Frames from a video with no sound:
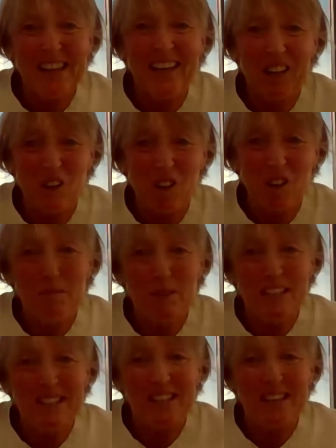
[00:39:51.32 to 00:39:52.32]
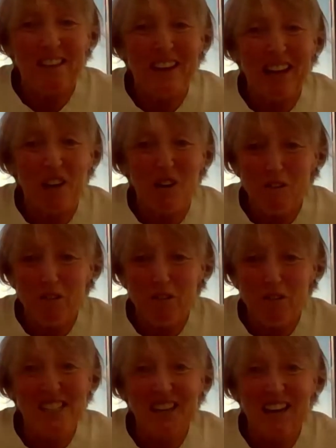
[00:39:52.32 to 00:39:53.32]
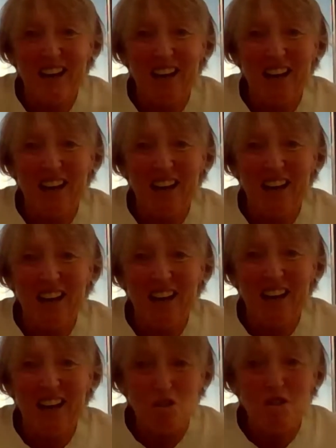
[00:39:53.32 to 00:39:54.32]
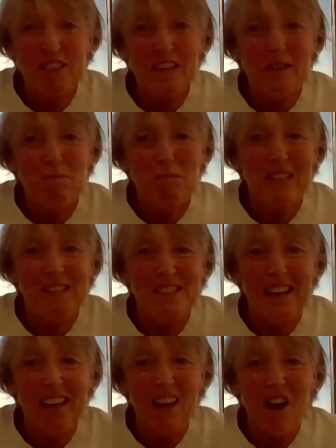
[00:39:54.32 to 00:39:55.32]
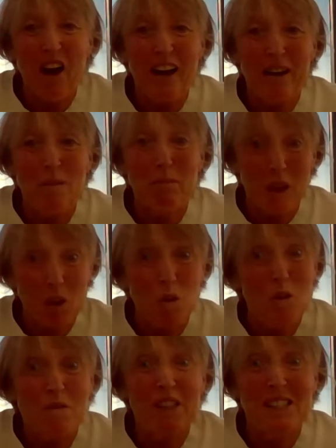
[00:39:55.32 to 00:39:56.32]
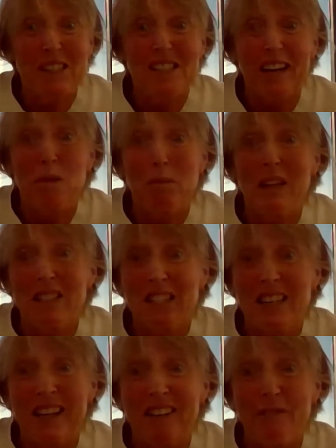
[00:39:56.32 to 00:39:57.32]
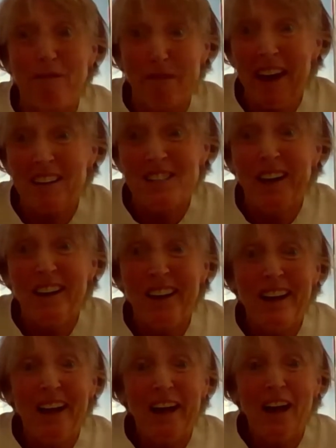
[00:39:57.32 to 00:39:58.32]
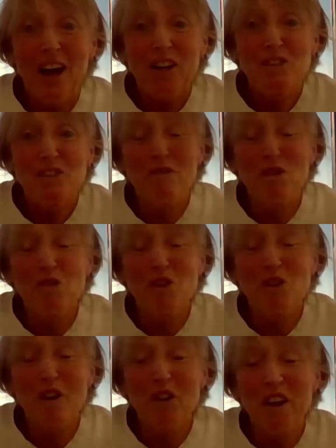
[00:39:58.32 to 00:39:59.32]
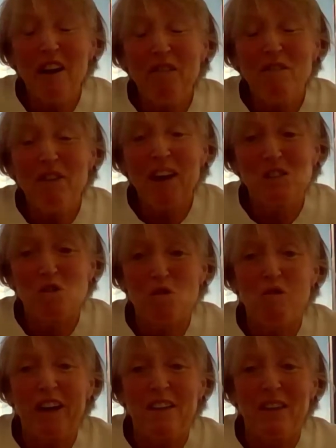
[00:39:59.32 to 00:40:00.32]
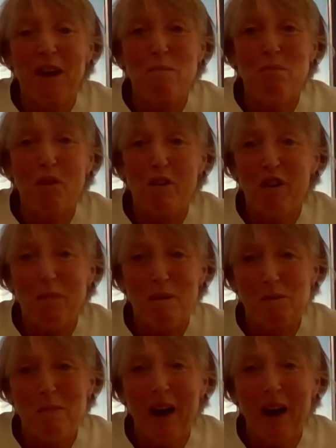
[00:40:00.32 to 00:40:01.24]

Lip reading: And they look for the detail and they choose companies they like because of the sustainability factor. So if you don't have that story and that program as